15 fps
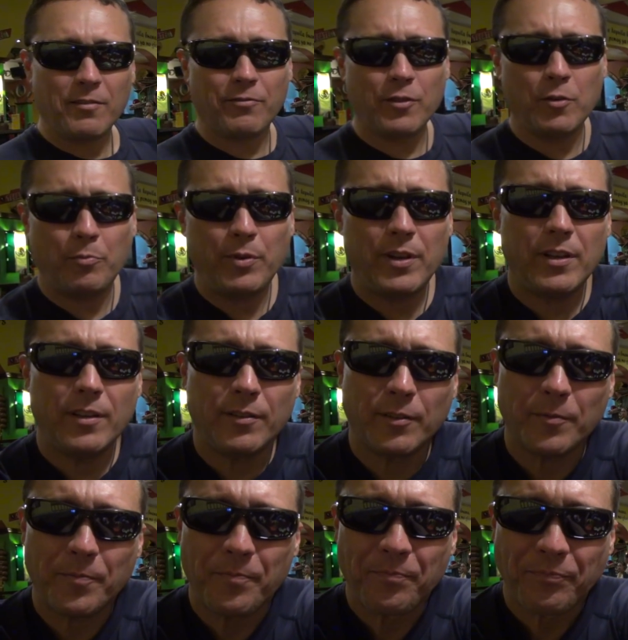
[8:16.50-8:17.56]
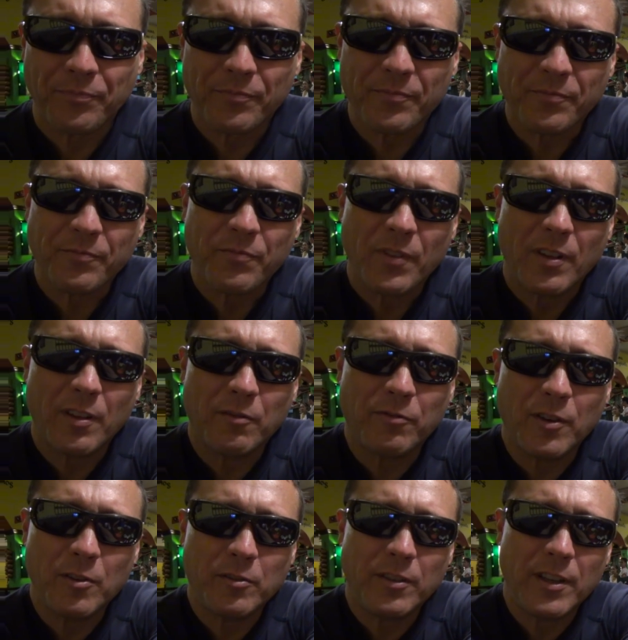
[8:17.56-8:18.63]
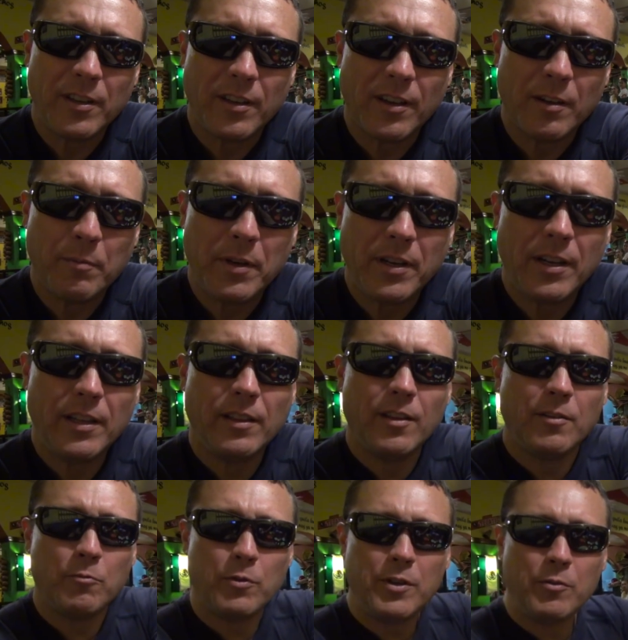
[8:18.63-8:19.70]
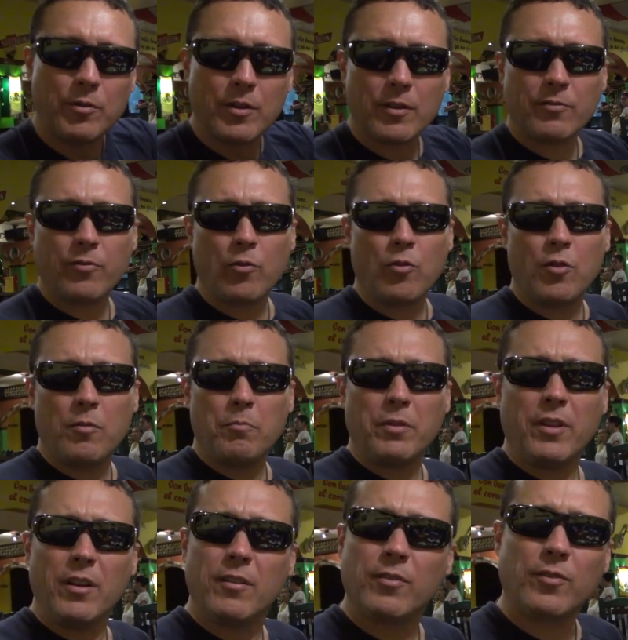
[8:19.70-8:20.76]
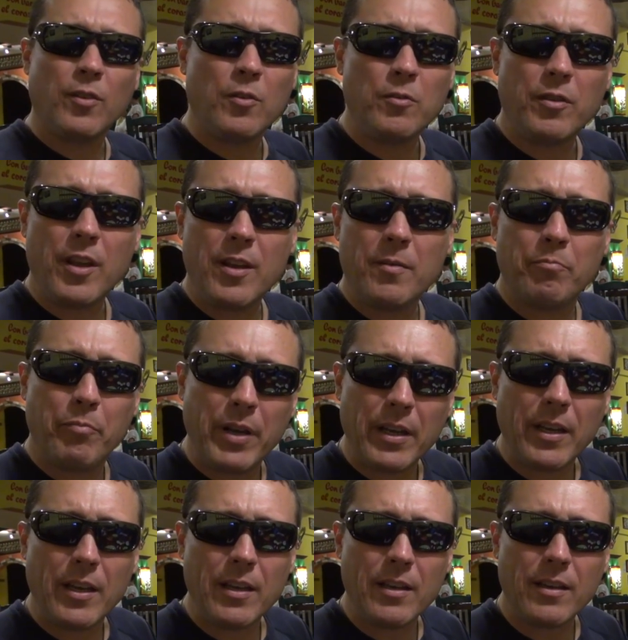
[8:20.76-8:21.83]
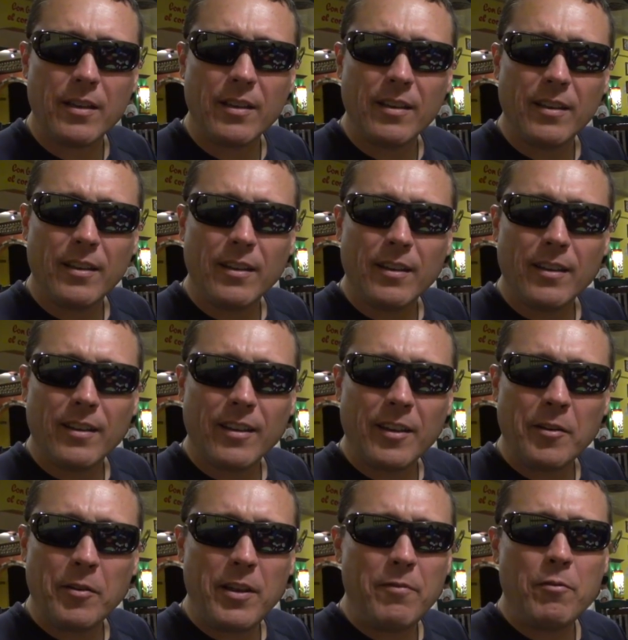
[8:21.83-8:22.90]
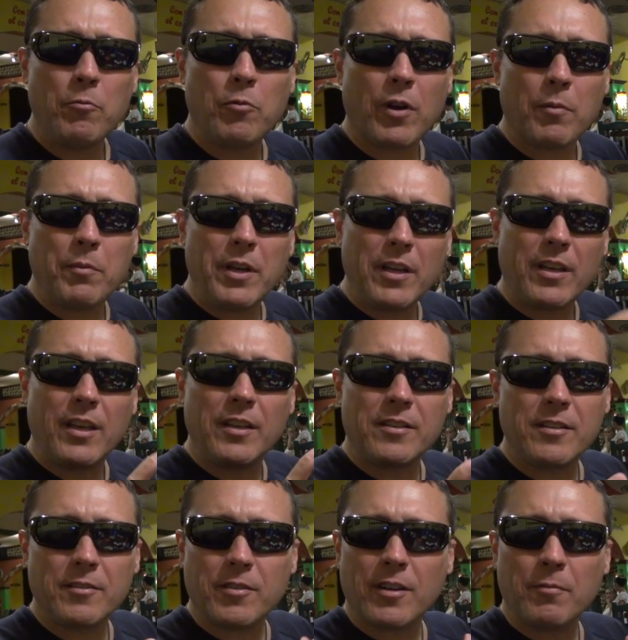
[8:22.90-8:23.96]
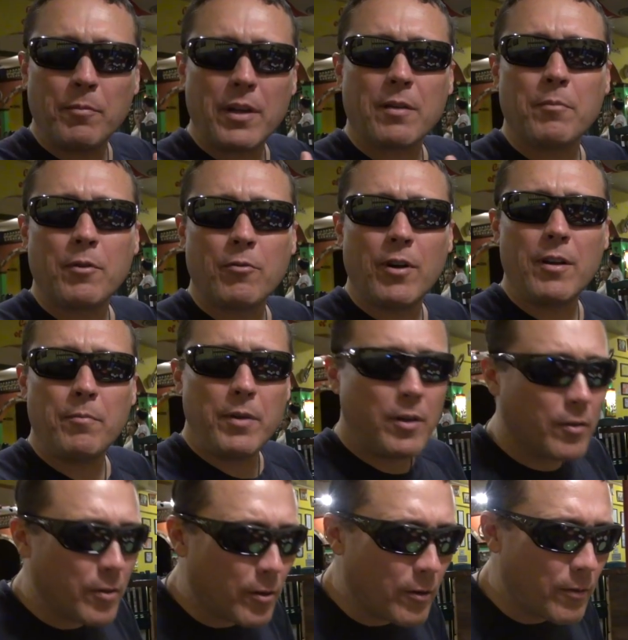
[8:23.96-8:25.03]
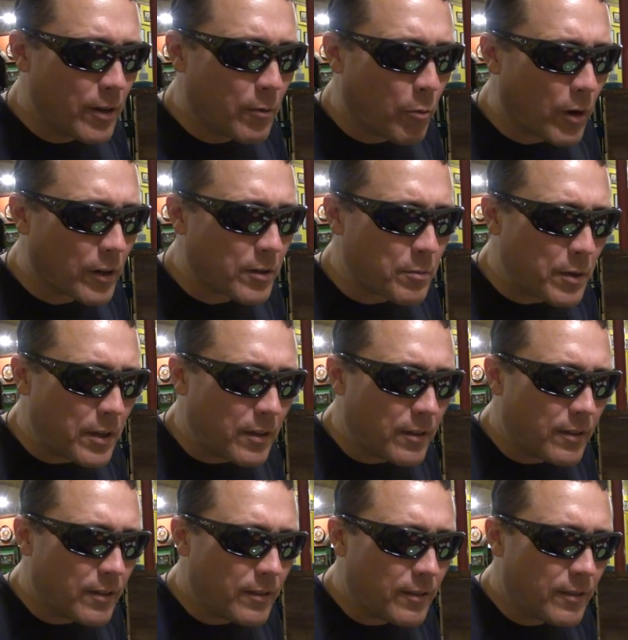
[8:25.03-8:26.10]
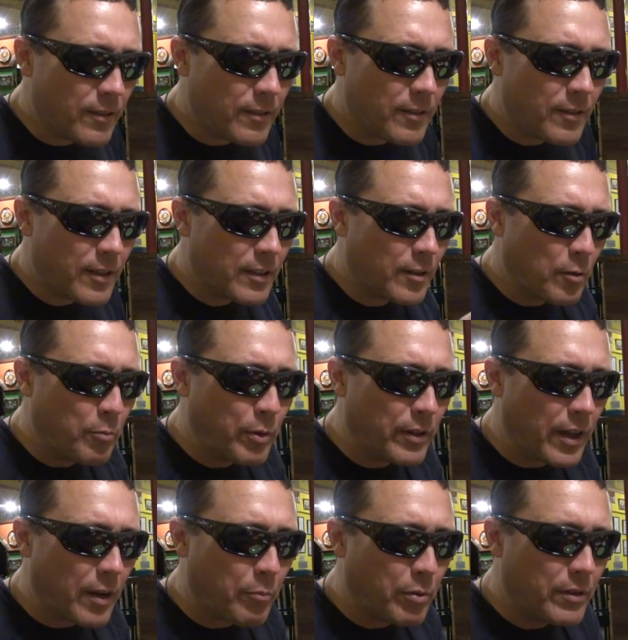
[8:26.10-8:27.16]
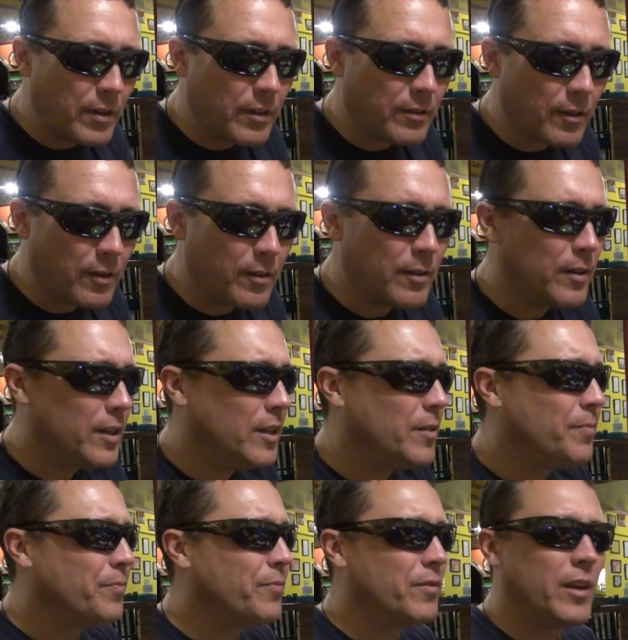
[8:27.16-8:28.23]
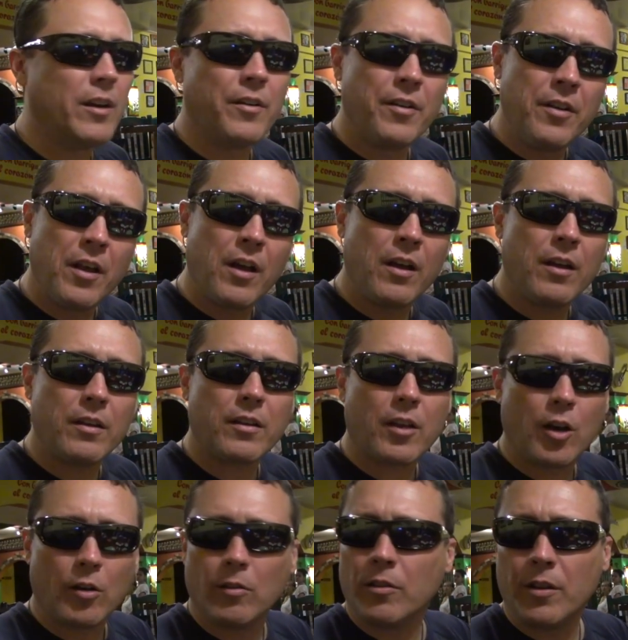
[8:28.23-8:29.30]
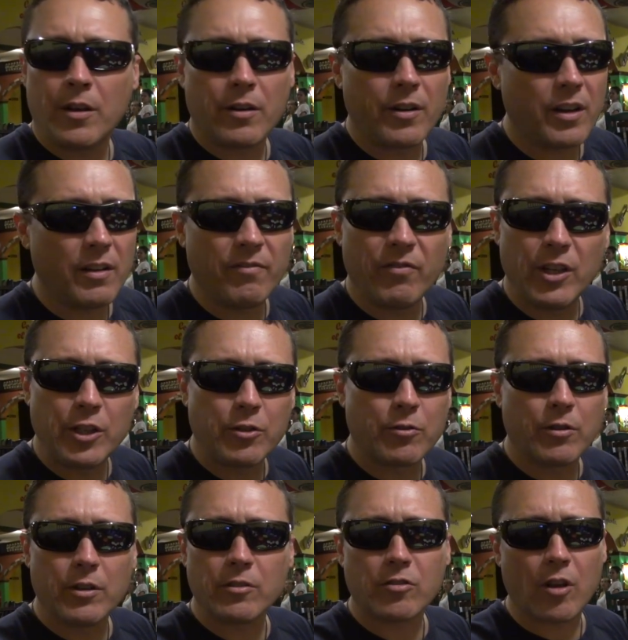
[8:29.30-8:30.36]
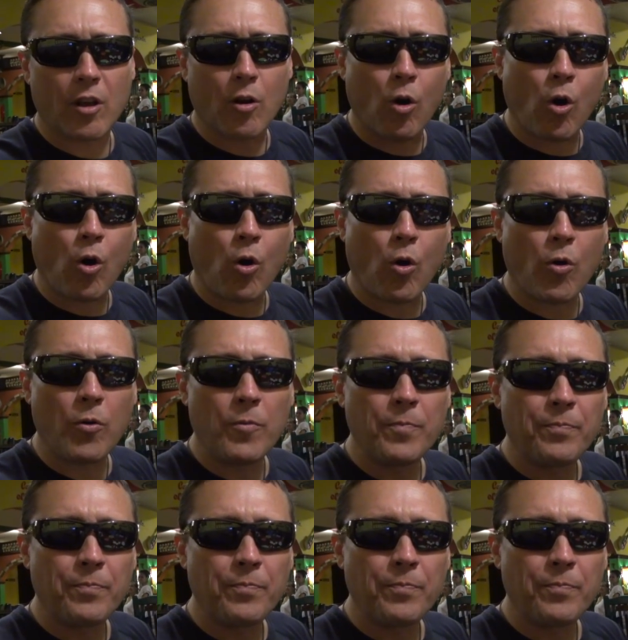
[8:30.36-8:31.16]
Filipinas. Now folks, they love when you cook for them, but they're so damn picky. You know, even when I'm in the kitchen trying to make them a great meal, they're over there watching me. Just don't put that, put this up. They're not culinary adventurous at all.